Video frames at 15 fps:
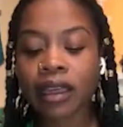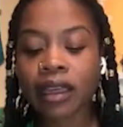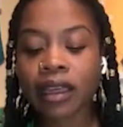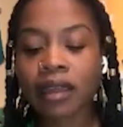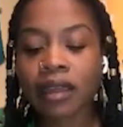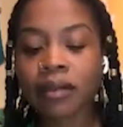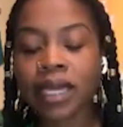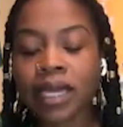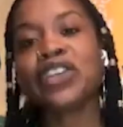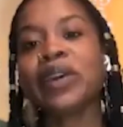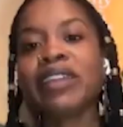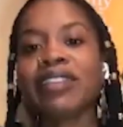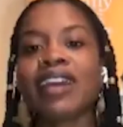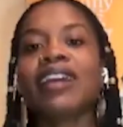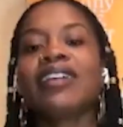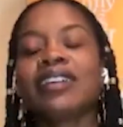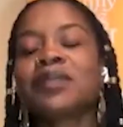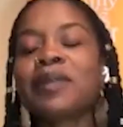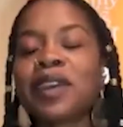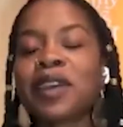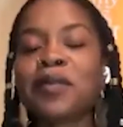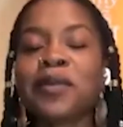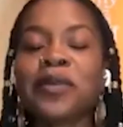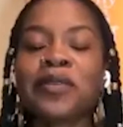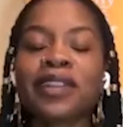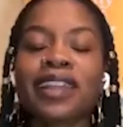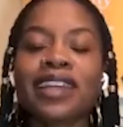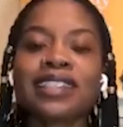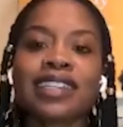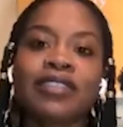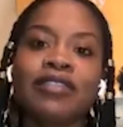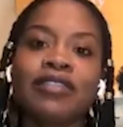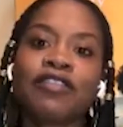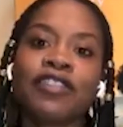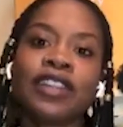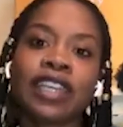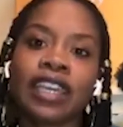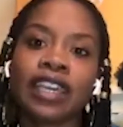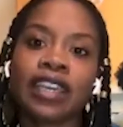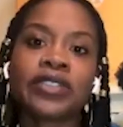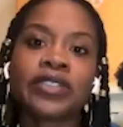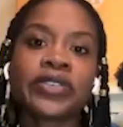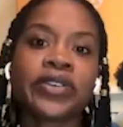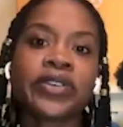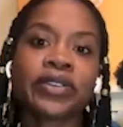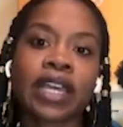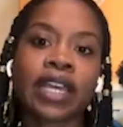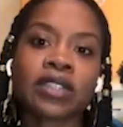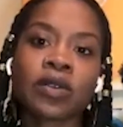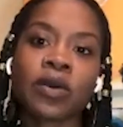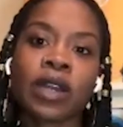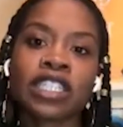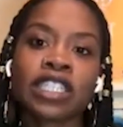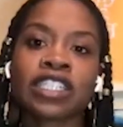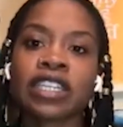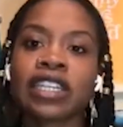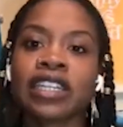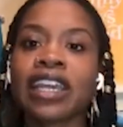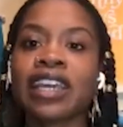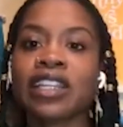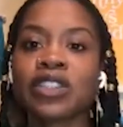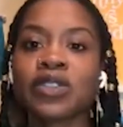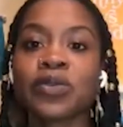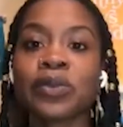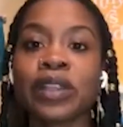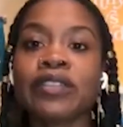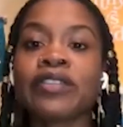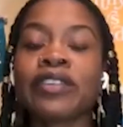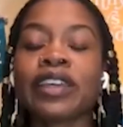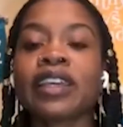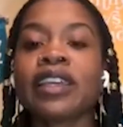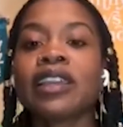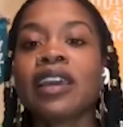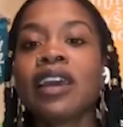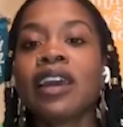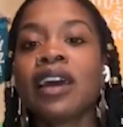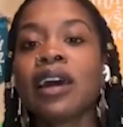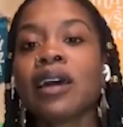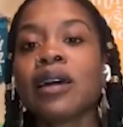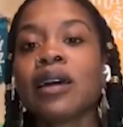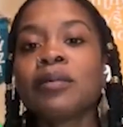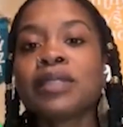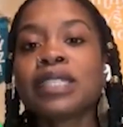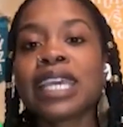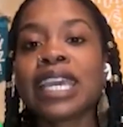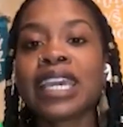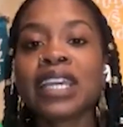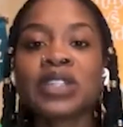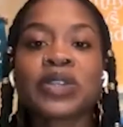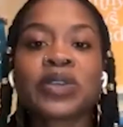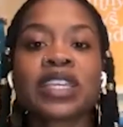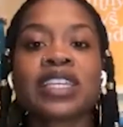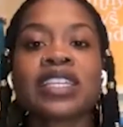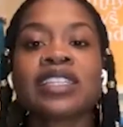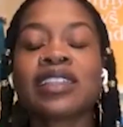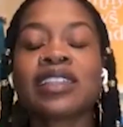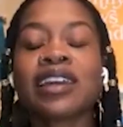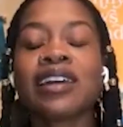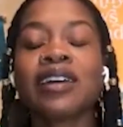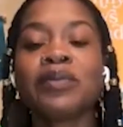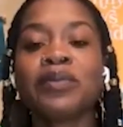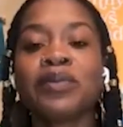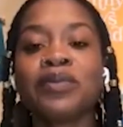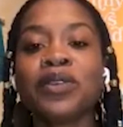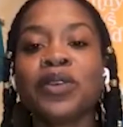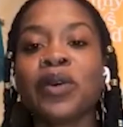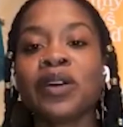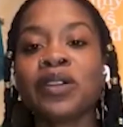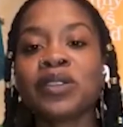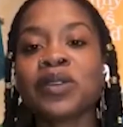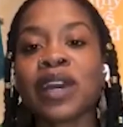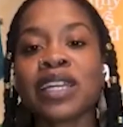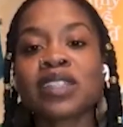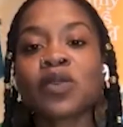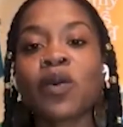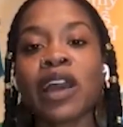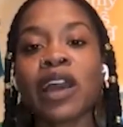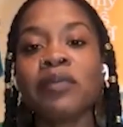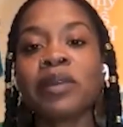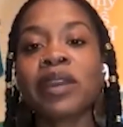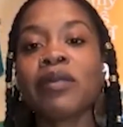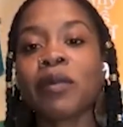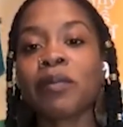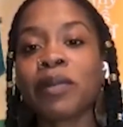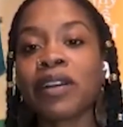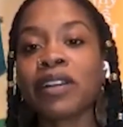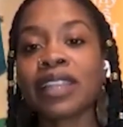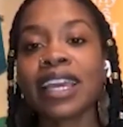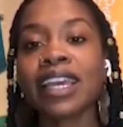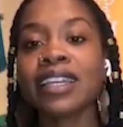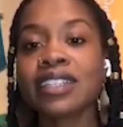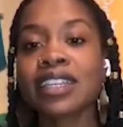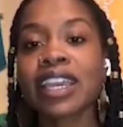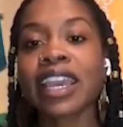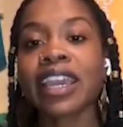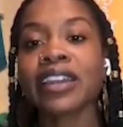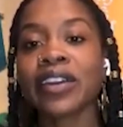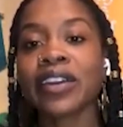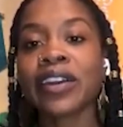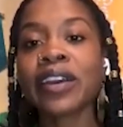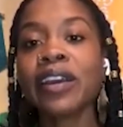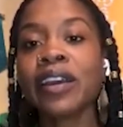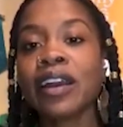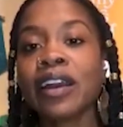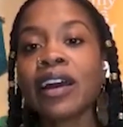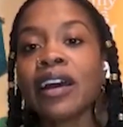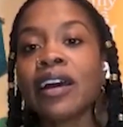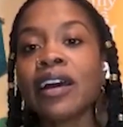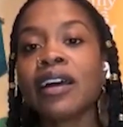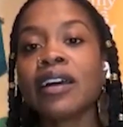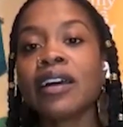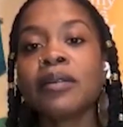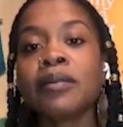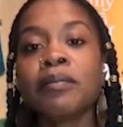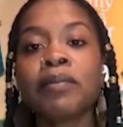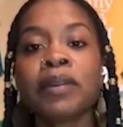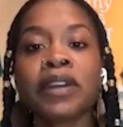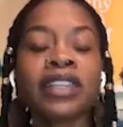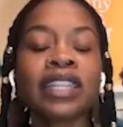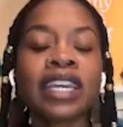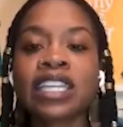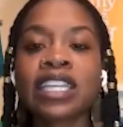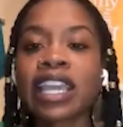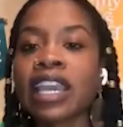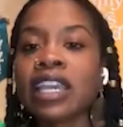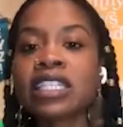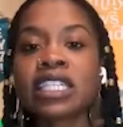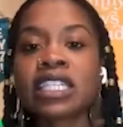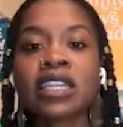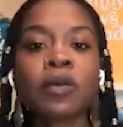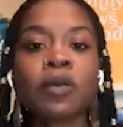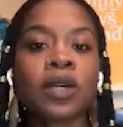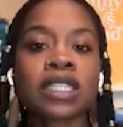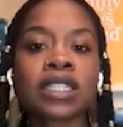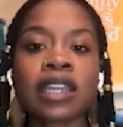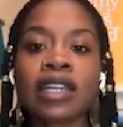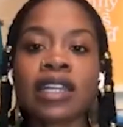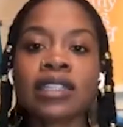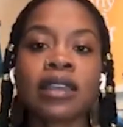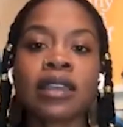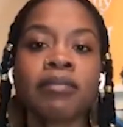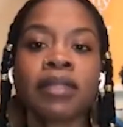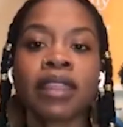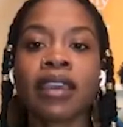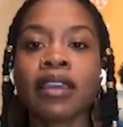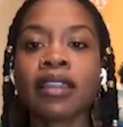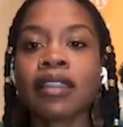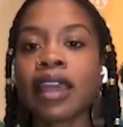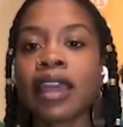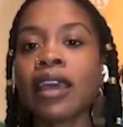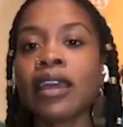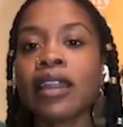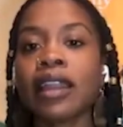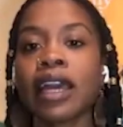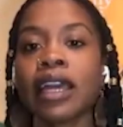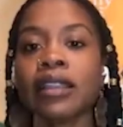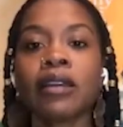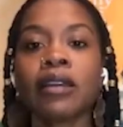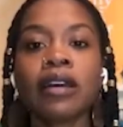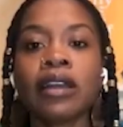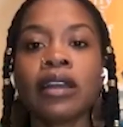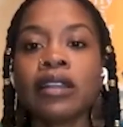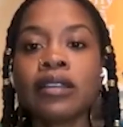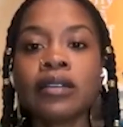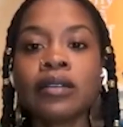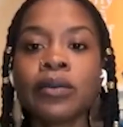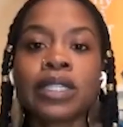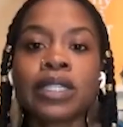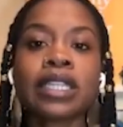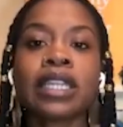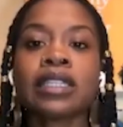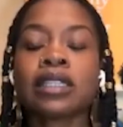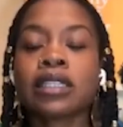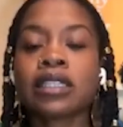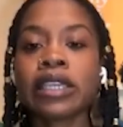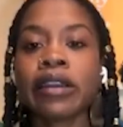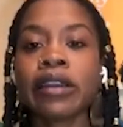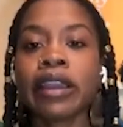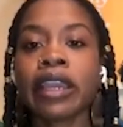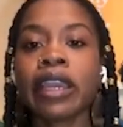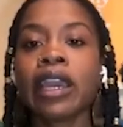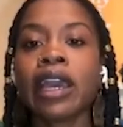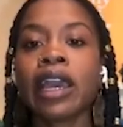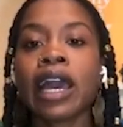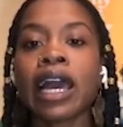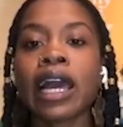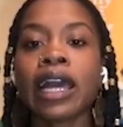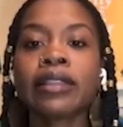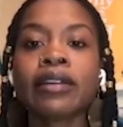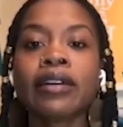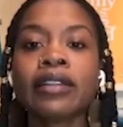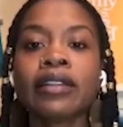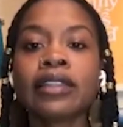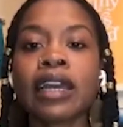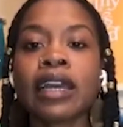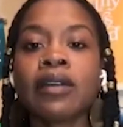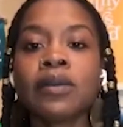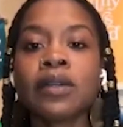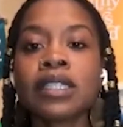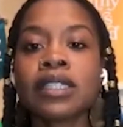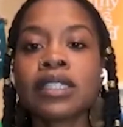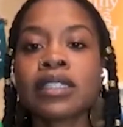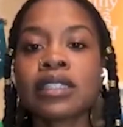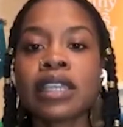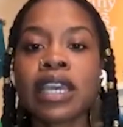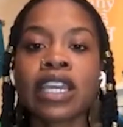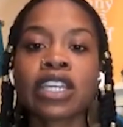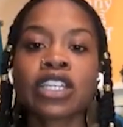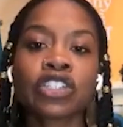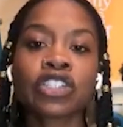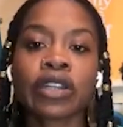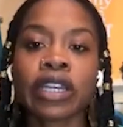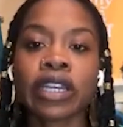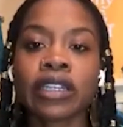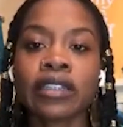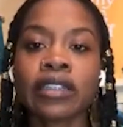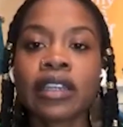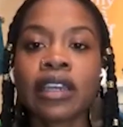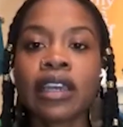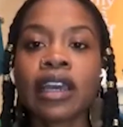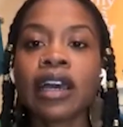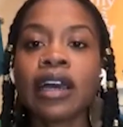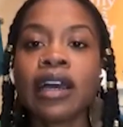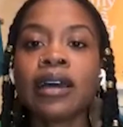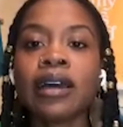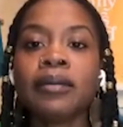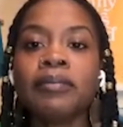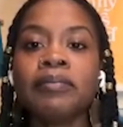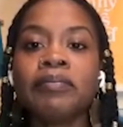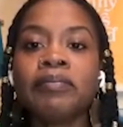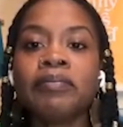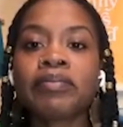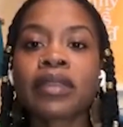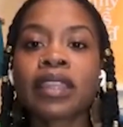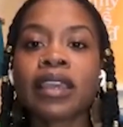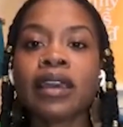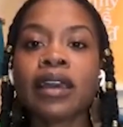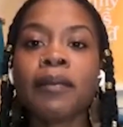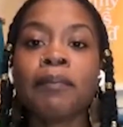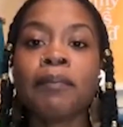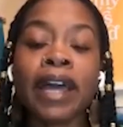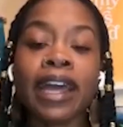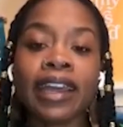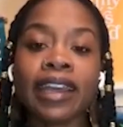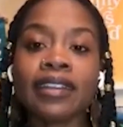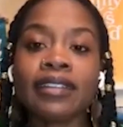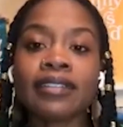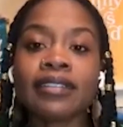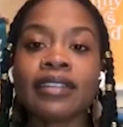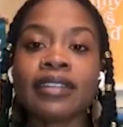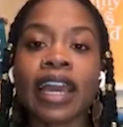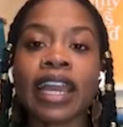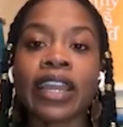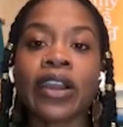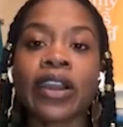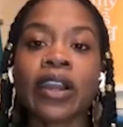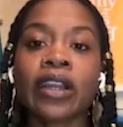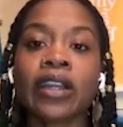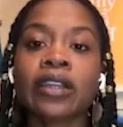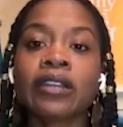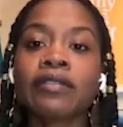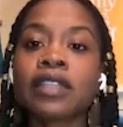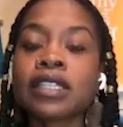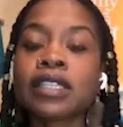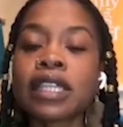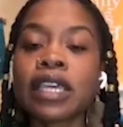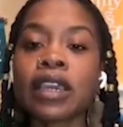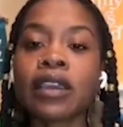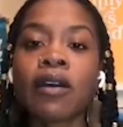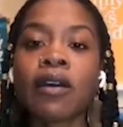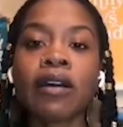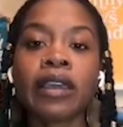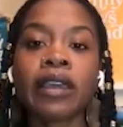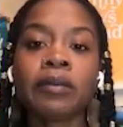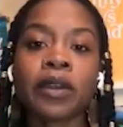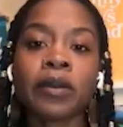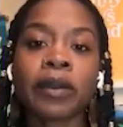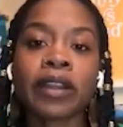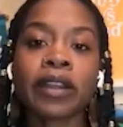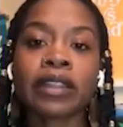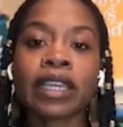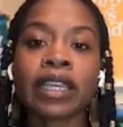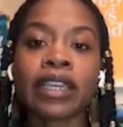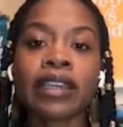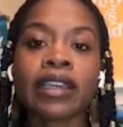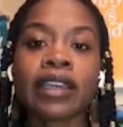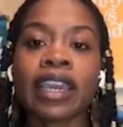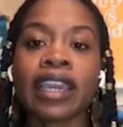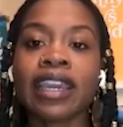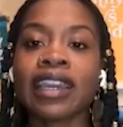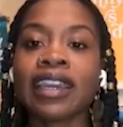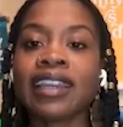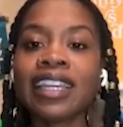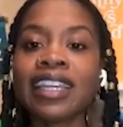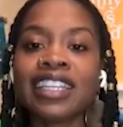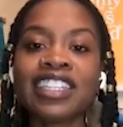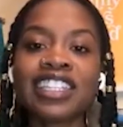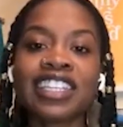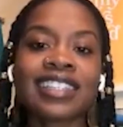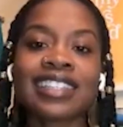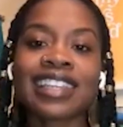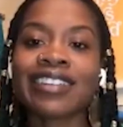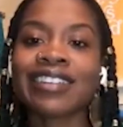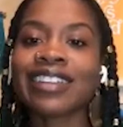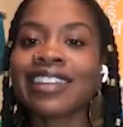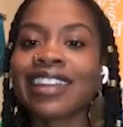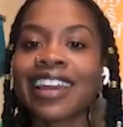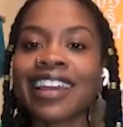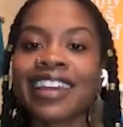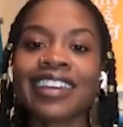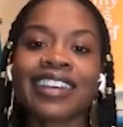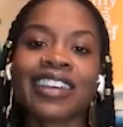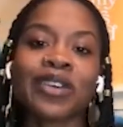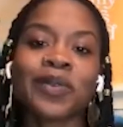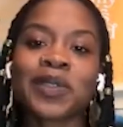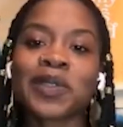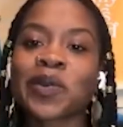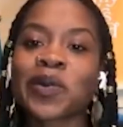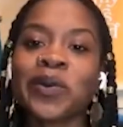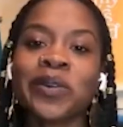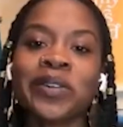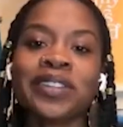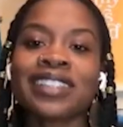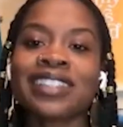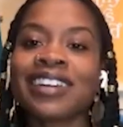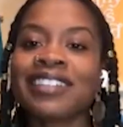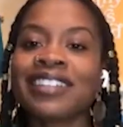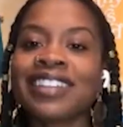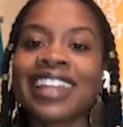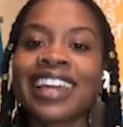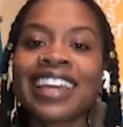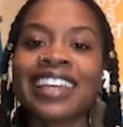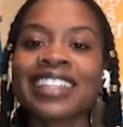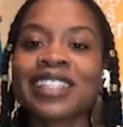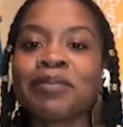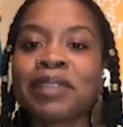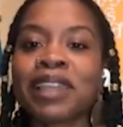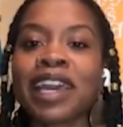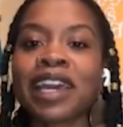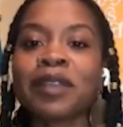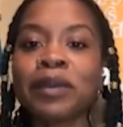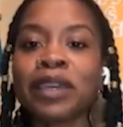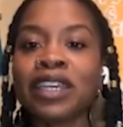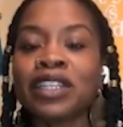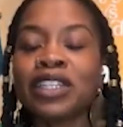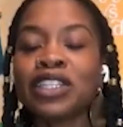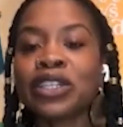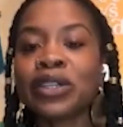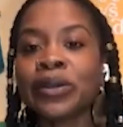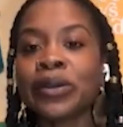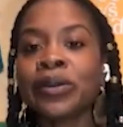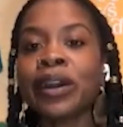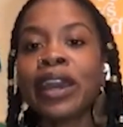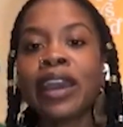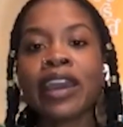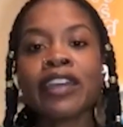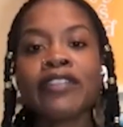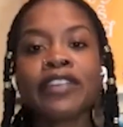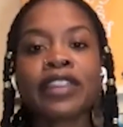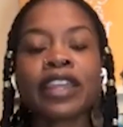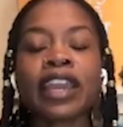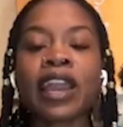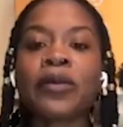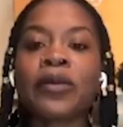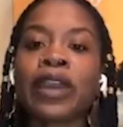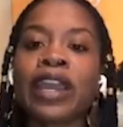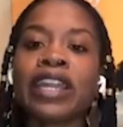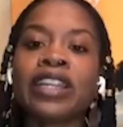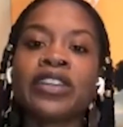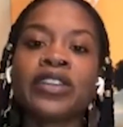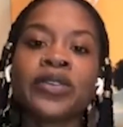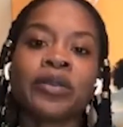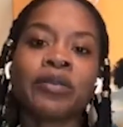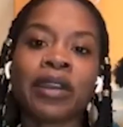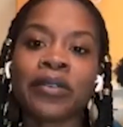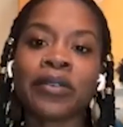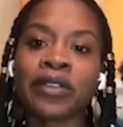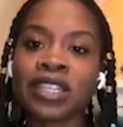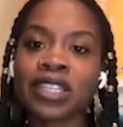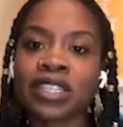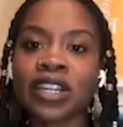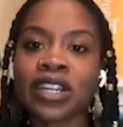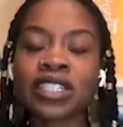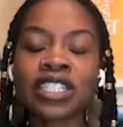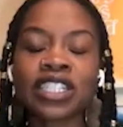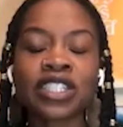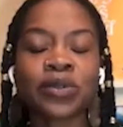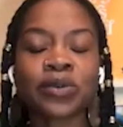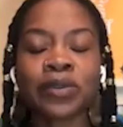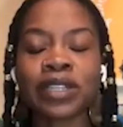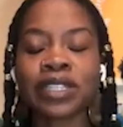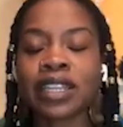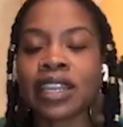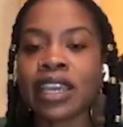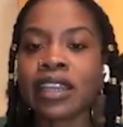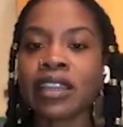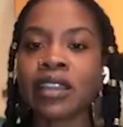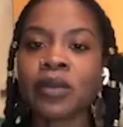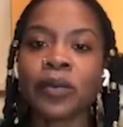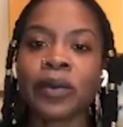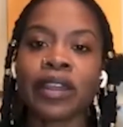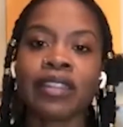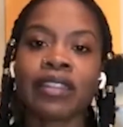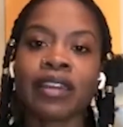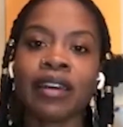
in doing that, it's making me realize I didn't fully answer your last question, and it's relevant to answer this. You also asked why I became a birth educator. Birth education was not something that I thought was necessary. I thought that was extra. But I heard of this thing called hypnobirthing, and it just sounded like it was cool. It sounded like something I'd be into. Everything I read and doing my research just resonated with